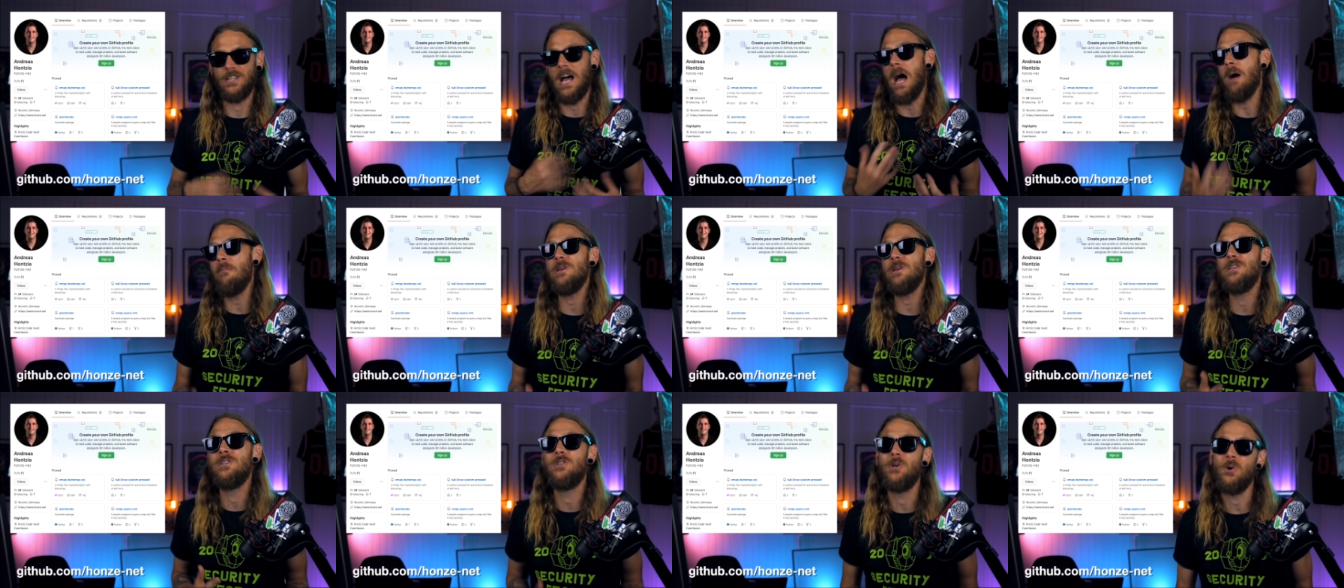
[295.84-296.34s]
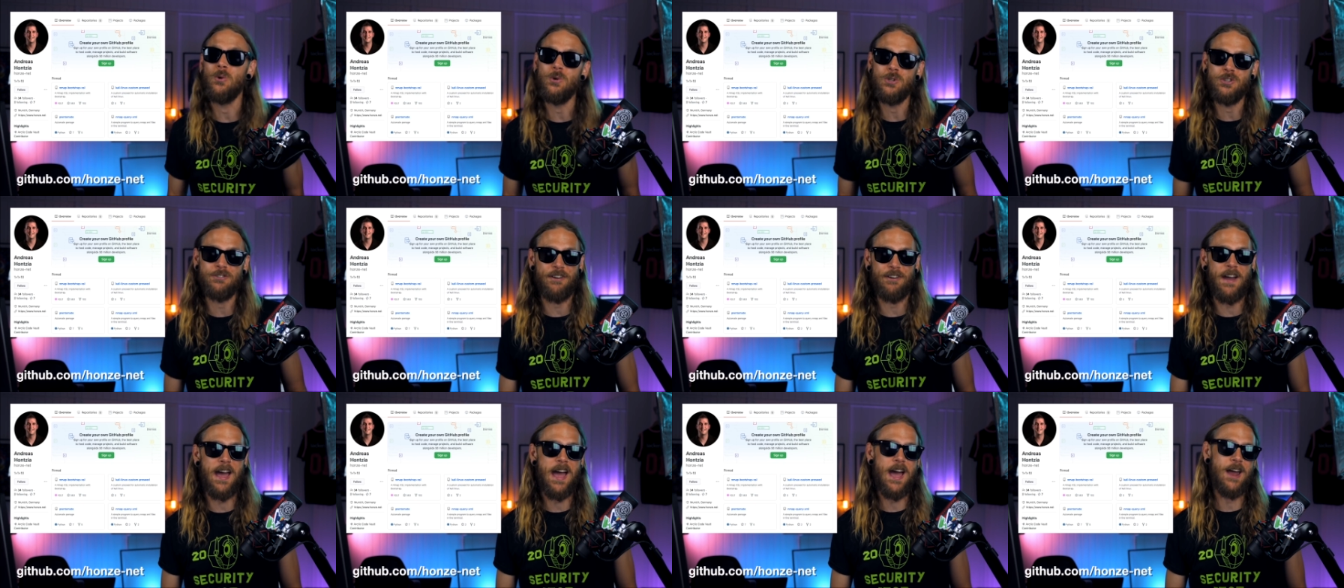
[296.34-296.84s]
So I'm a
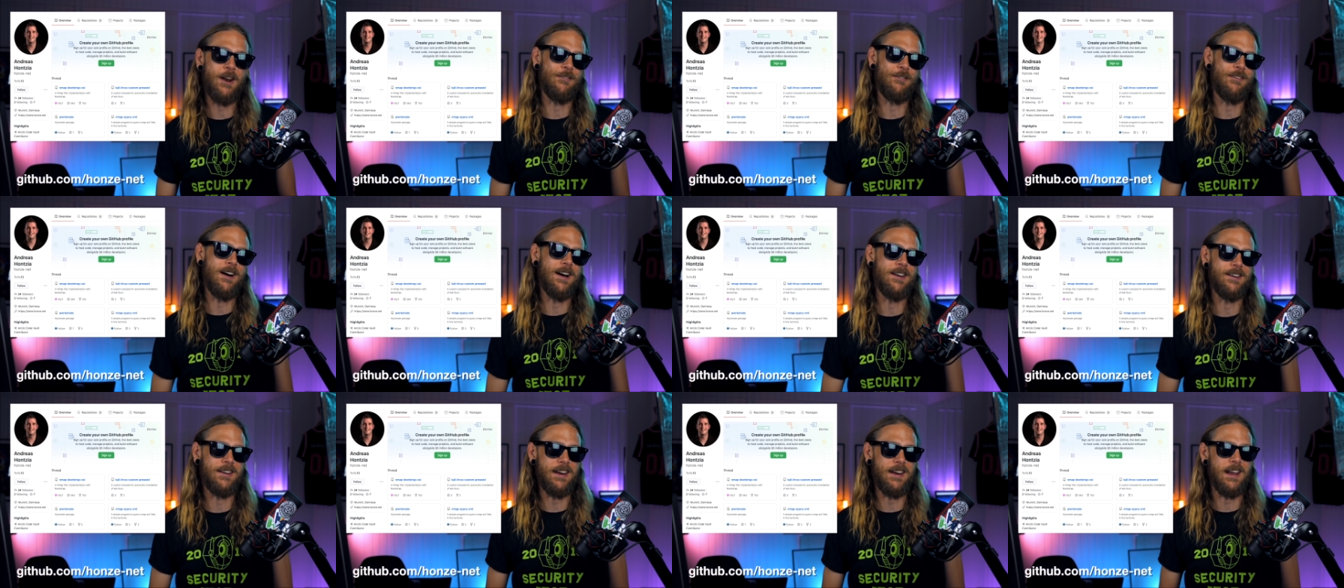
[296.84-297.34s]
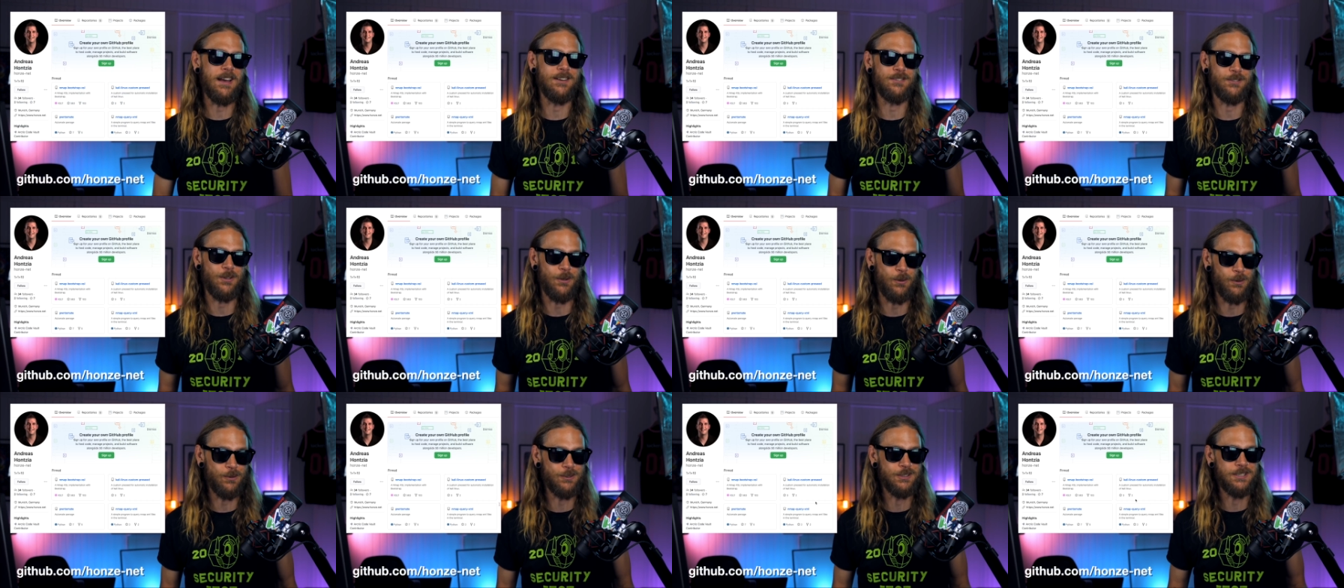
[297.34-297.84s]
huge fan of
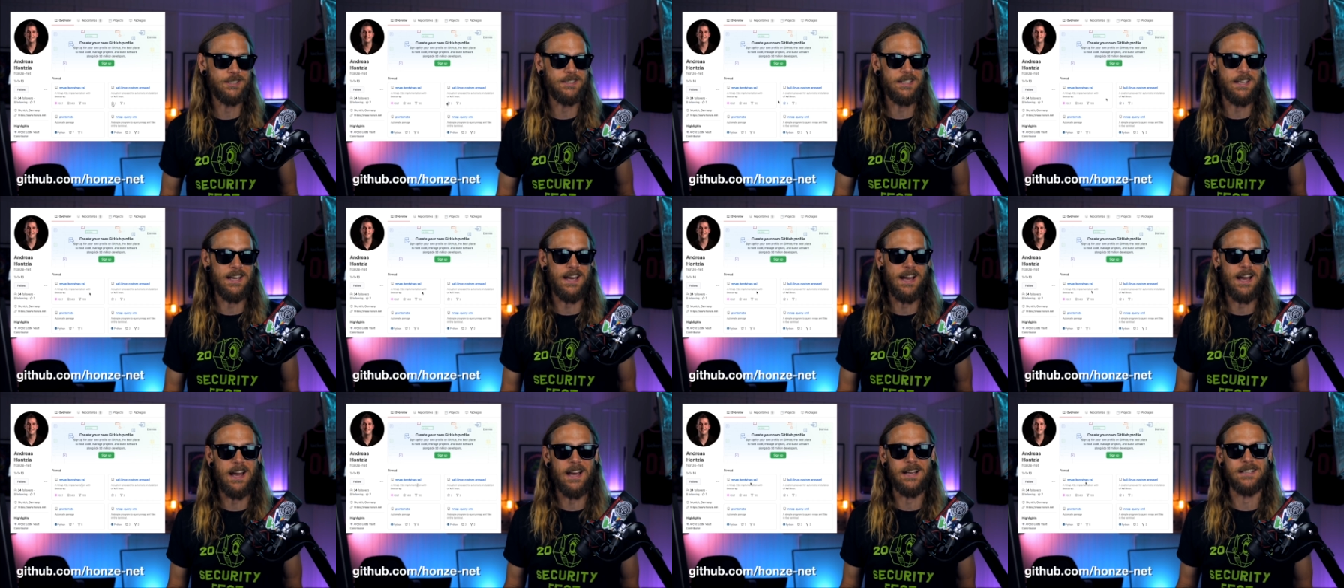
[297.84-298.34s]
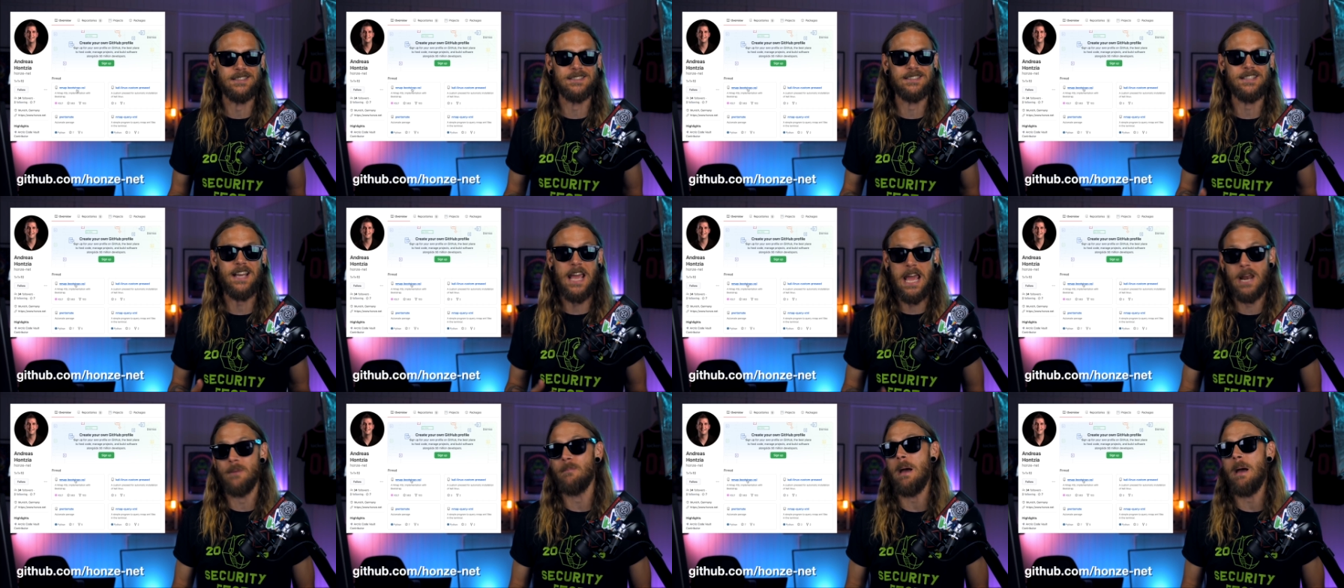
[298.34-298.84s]
Andreas
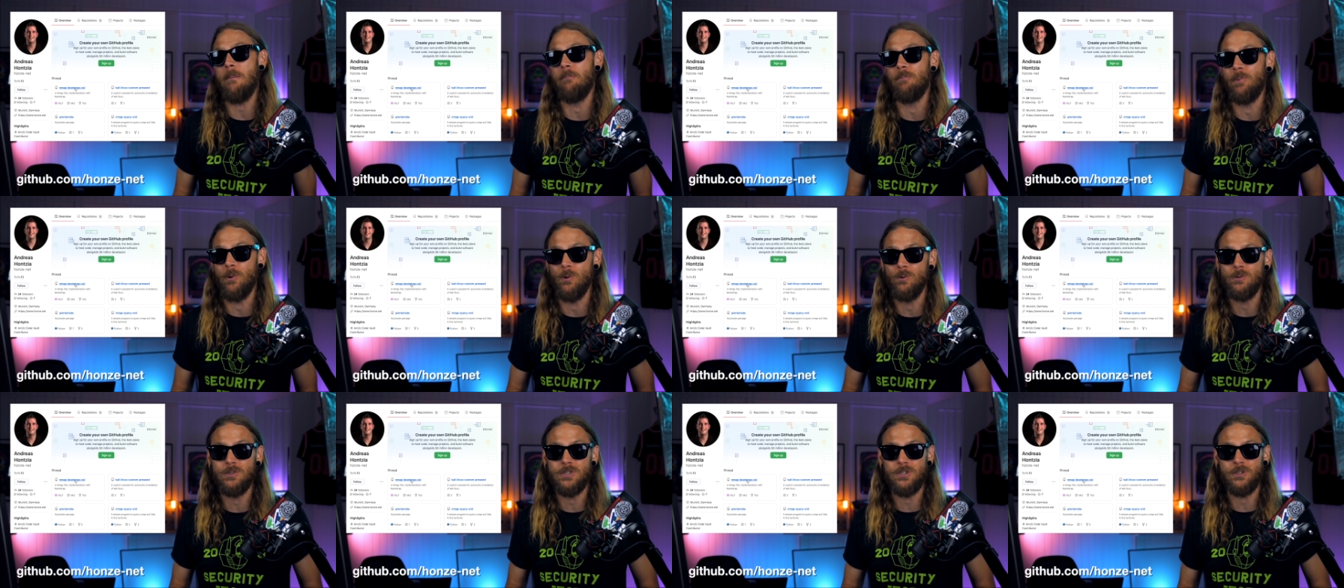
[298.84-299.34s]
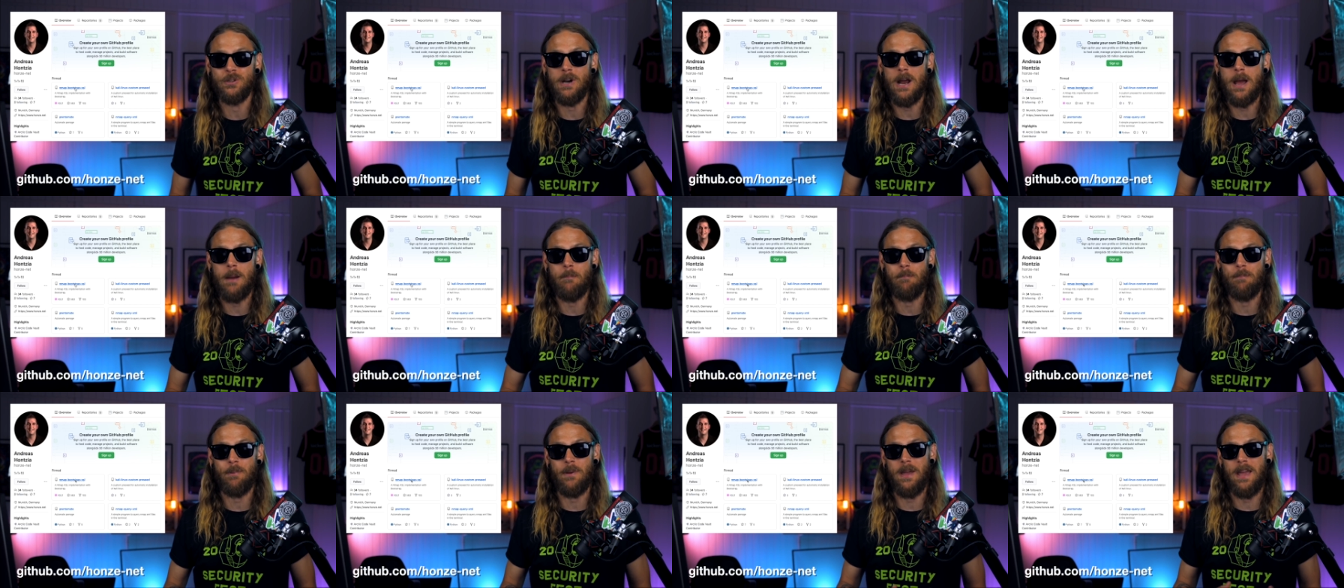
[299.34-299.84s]
Hontzia's nmap
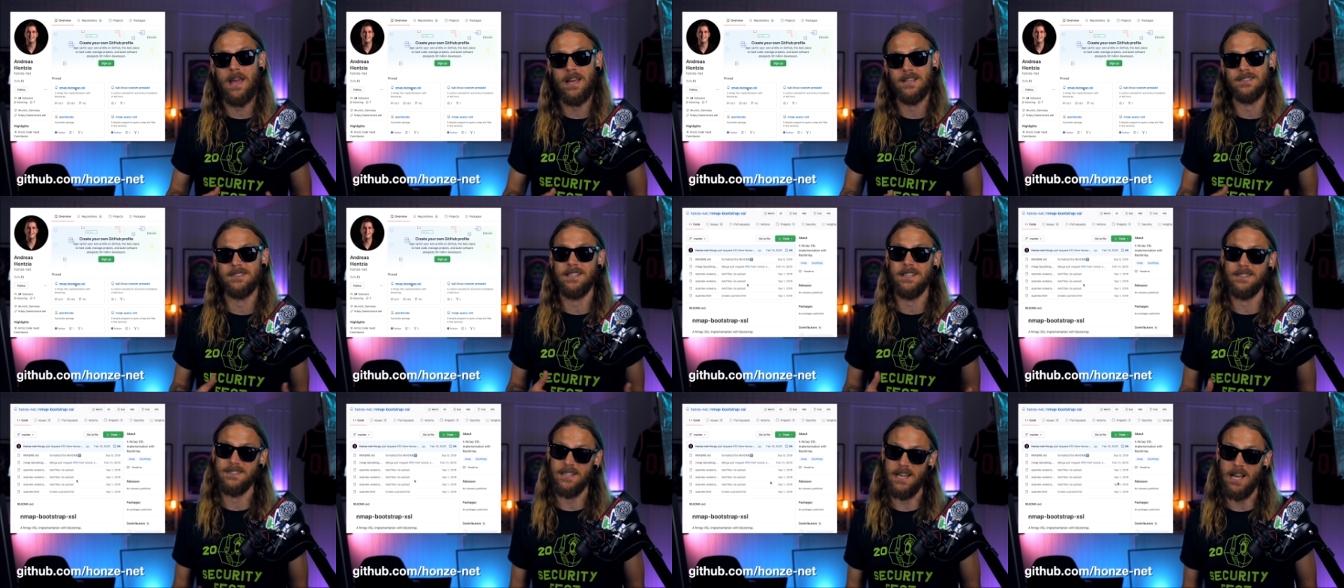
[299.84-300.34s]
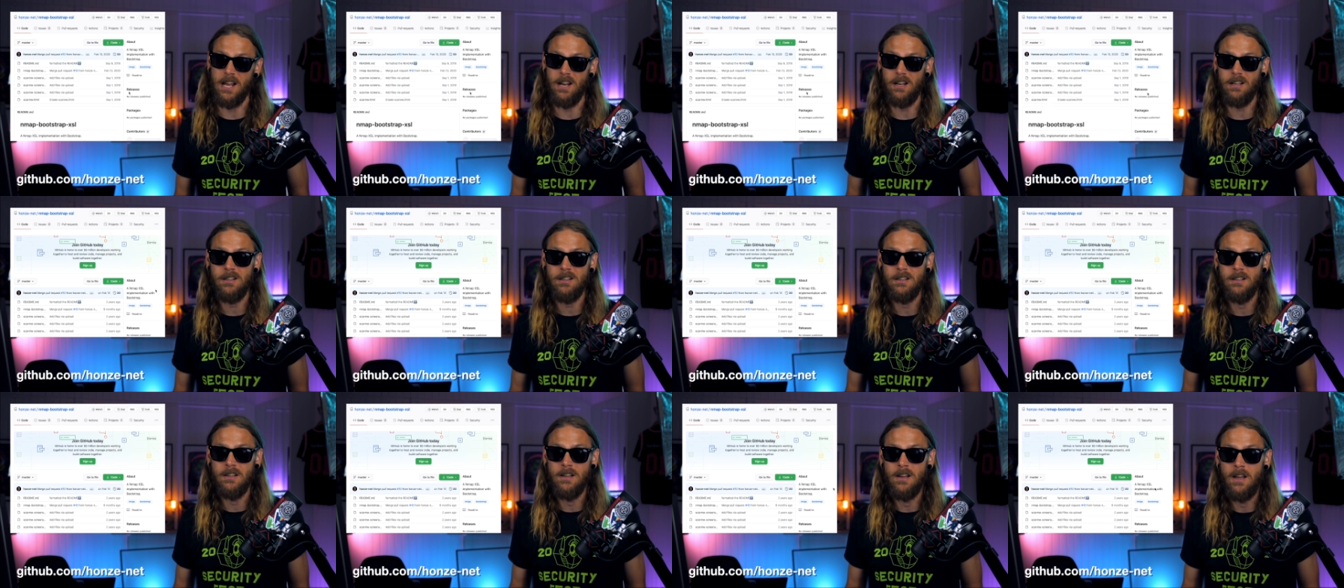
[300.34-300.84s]
bootstrap
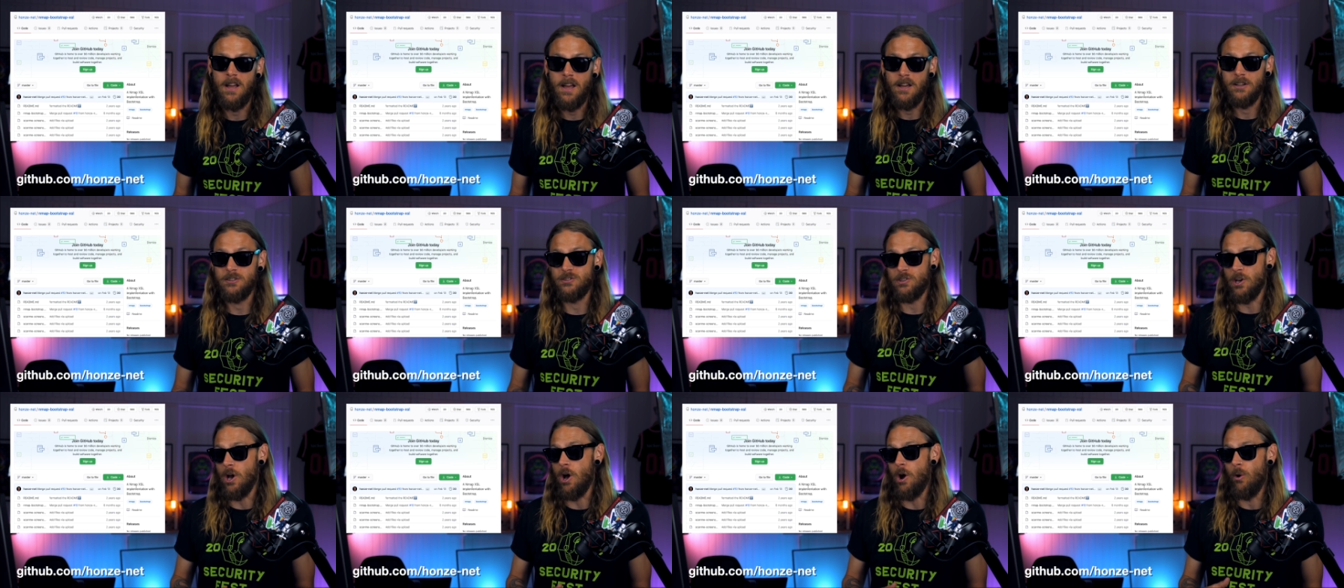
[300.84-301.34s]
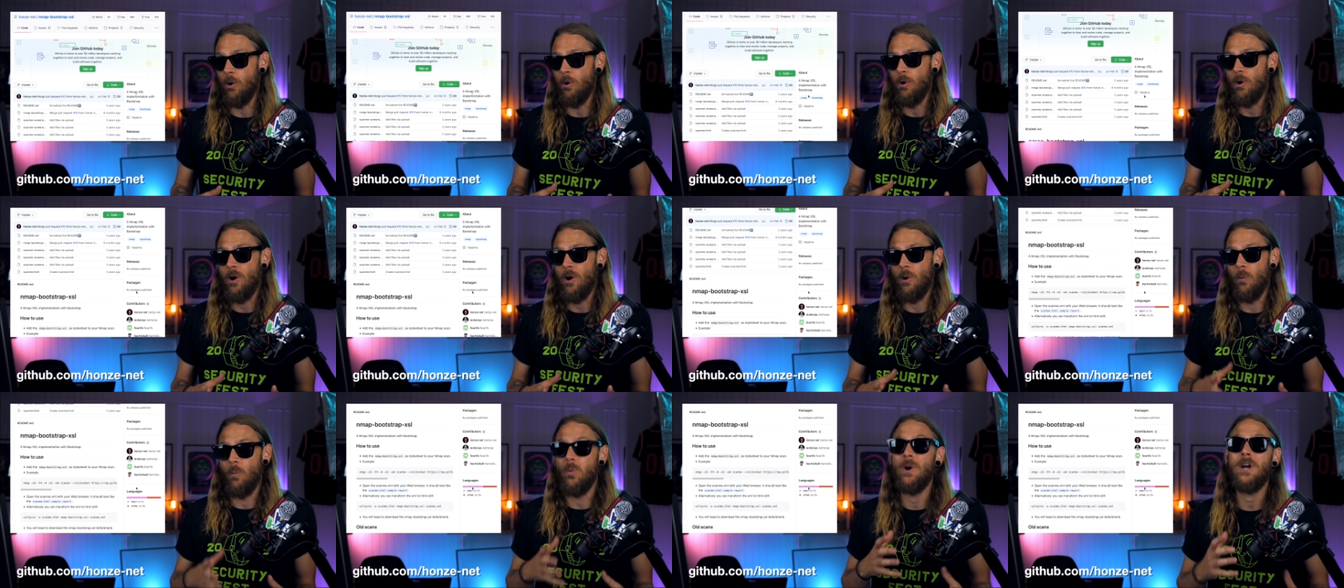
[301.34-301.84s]
XSL. So
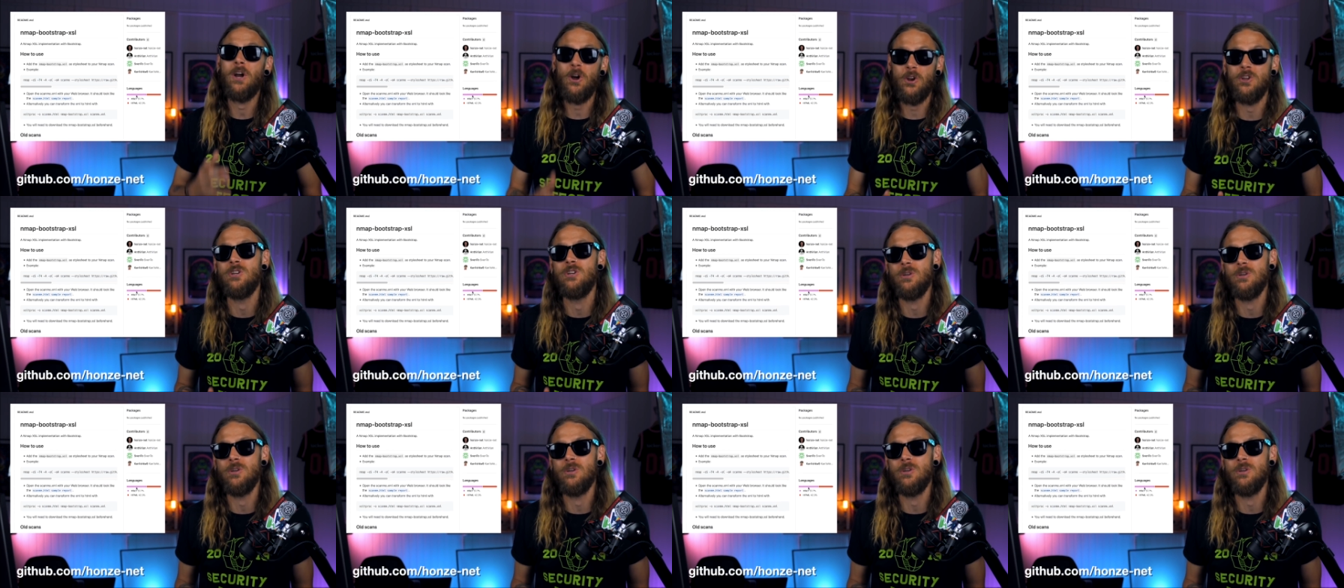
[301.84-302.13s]
we're gonna